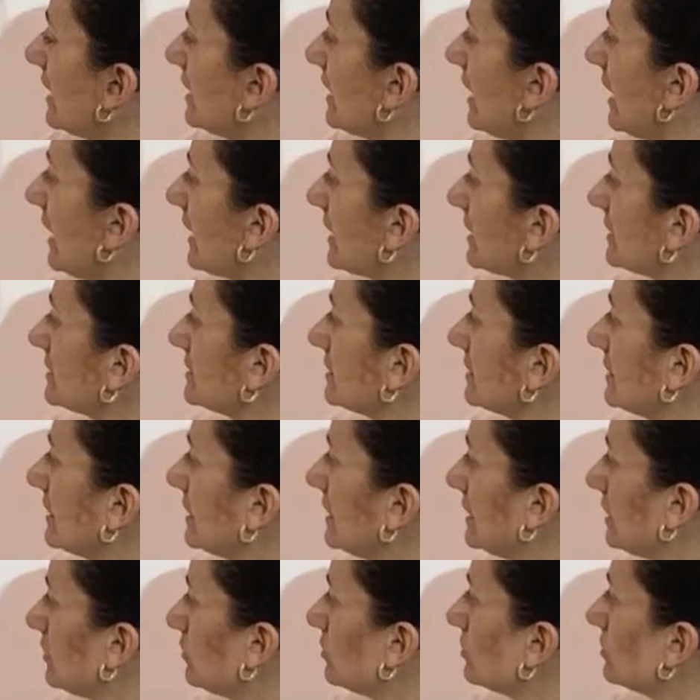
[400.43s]
and x
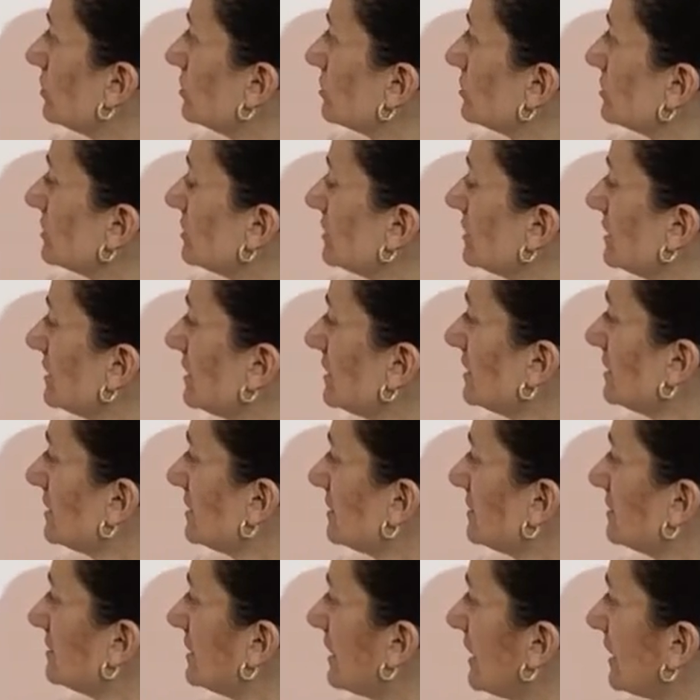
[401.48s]
equals
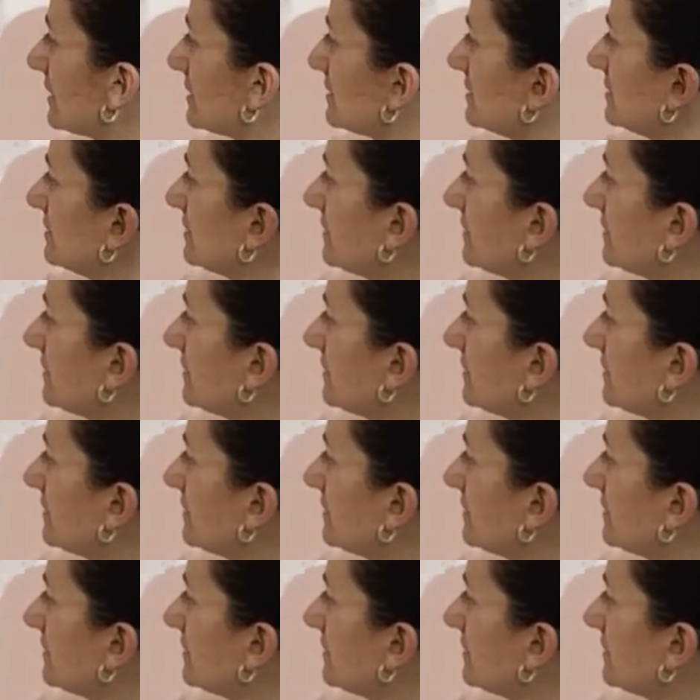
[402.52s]
6.